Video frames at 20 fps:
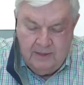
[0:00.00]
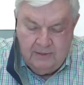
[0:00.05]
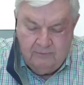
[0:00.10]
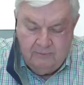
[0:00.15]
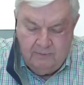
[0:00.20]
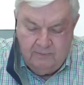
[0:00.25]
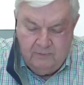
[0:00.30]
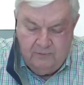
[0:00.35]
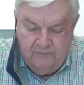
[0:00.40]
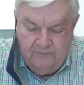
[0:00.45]

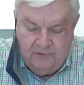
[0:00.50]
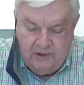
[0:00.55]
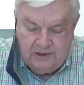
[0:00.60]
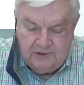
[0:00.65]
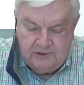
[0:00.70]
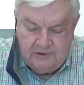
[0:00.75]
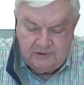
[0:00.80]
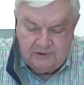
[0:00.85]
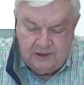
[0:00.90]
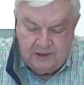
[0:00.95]
Removal of
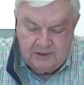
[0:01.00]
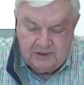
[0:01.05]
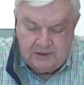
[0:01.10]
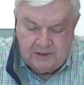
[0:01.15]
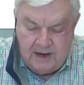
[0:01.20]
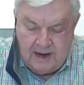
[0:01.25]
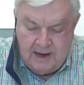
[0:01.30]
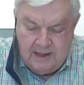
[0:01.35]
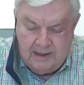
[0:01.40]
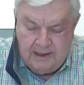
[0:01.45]
the existing
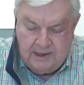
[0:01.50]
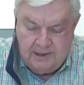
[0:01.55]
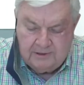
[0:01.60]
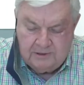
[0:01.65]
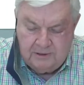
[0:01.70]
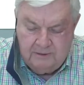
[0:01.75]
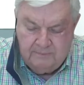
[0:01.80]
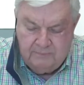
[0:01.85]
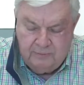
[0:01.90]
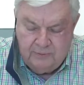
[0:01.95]
skylight is
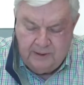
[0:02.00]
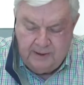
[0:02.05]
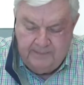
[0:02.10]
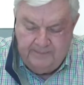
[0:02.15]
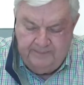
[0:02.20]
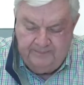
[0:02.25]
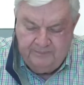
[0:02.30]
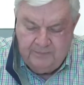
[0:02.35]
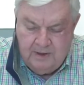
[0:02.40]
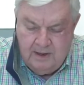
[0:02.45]
complete.
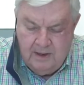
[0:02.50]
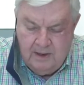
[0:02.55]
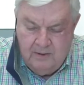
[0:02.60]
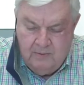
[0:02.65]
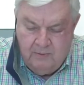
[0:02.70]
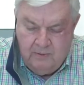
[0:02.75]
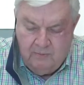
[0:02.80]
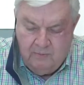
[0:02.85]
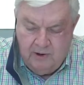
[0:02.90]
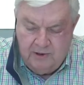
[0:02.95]

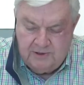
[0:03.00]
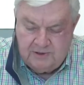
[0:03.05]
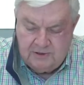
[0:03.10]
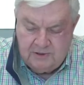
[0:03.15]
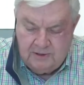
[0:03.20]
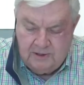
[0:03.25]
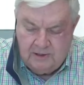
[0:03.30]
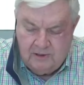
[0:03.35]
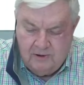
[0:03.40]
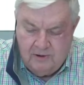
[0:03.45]
We
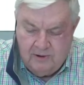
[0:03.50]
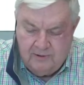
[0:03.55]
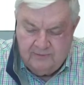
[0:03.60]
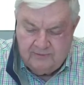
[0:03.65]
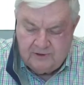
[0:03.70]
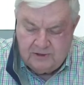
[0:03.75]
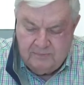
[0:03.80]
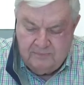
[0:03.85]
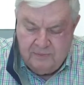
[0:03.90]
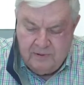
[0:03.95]
recently learned
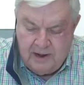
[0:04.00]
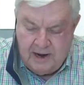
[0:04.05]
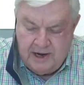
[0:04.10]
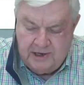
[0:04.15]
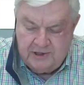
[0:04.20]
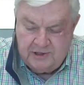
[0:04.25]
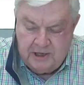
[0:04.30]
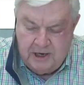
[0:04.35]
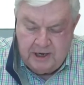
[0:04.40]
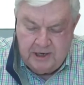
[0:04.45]
of supply
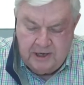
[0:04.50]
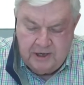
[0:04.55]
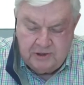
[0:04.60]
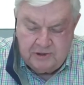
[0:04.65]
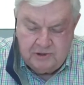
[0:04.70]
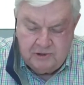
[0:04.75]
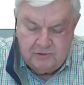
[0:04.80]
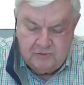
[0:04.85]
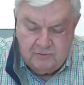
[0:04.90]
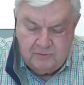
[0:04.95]
chain
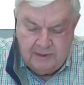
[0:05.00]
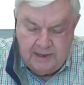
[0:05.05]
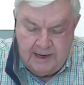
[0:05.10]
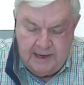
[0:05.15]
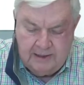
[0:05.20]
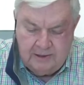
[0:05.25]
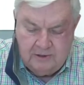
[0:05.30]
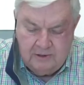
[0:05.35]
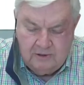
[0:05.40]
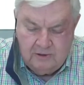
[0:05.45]
issues
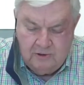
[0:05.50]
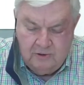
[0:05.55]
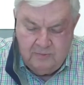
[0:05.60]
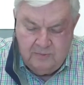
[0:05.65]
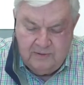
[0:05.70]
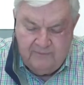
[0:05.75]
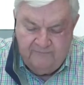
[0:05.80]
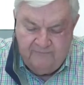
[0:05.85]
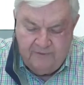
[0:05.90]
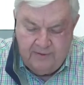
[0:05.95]
relating to
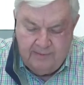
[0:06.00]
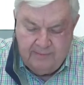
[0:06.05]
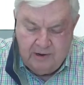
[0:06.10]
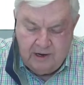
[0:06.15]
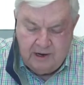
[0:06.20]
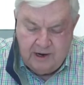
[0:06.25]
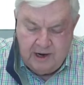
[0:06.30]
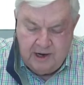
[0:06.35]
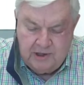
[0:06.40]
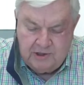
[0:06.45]
aluminum
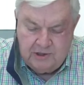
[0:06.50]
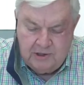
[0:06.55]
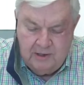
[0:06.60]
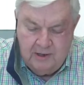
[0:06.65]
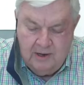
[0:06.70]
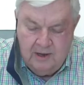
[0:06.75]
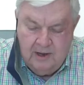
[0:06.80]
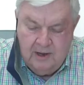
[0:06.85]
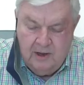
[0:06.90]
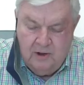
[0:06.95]
fabrication,
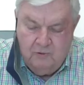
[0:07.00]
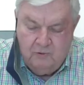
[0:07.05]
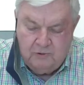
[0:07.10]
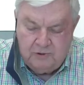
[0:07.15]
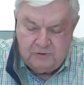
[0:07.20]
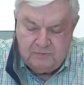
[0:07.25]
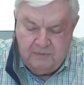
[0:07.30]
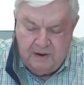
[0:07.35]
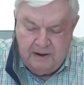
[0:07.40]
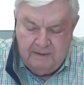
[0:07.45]

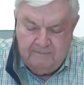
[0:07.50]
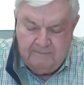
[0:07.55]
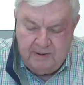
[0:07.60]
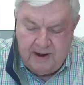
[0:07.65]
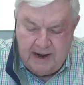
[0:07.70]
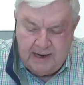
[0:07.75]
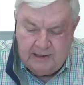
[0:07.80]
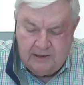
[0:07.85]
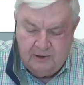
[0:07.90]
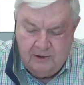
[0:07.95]
which may
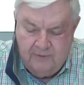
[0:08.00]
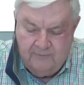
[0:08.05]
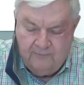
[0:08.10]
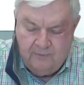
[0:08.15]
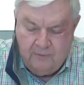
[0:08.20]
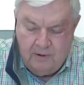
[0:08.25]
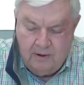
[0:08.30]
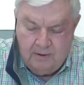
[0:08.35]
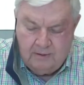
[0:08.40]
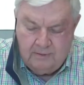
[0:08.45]
impact the
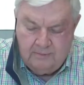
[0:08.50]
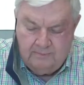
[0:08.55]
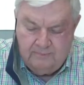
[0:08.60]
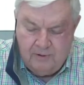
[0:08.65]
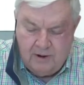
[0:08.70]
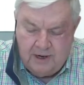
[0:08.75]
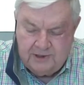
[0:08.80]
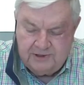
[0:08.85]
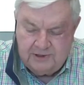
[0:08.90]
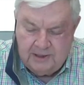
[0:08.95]
overall
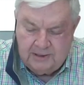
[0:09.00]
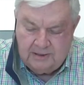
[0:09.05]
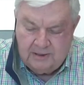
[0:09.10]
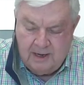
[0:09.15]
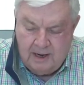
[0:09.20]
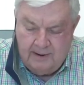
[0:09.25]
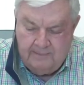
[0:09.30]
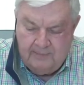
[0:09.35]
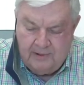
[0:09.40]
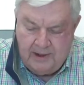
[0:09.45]
project
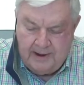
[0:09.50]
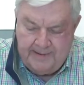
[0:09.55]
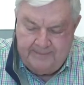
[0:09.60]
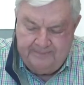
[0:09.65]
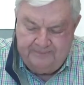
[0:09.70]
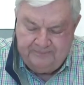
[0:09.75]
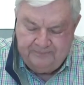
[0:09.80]
timeline.